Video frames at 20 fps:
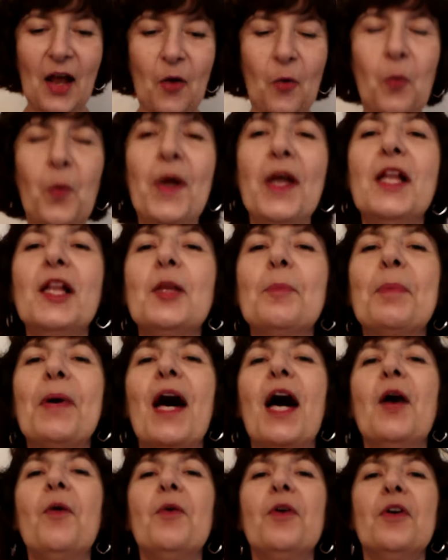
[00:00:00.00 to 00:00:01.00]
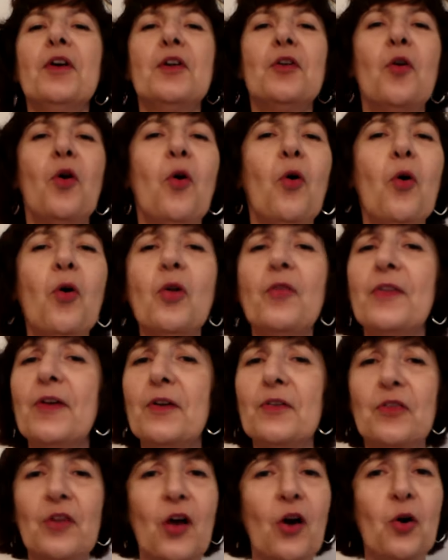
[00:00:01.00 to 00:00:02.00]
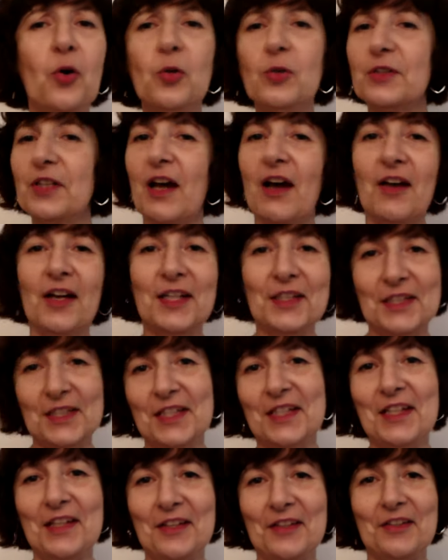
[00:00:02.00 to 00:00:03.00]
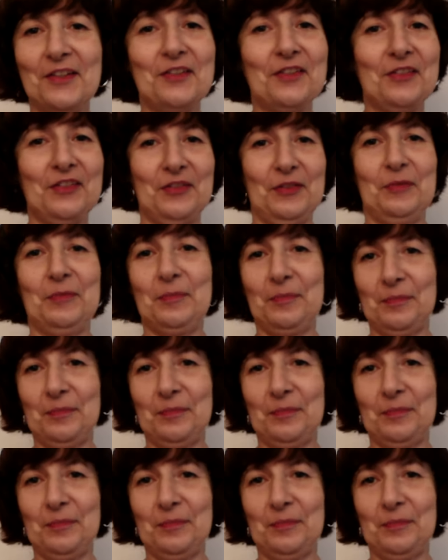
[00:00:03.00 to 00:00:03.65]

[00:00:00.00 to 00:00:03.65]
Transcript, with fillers: no. Willpower and all those old ideas,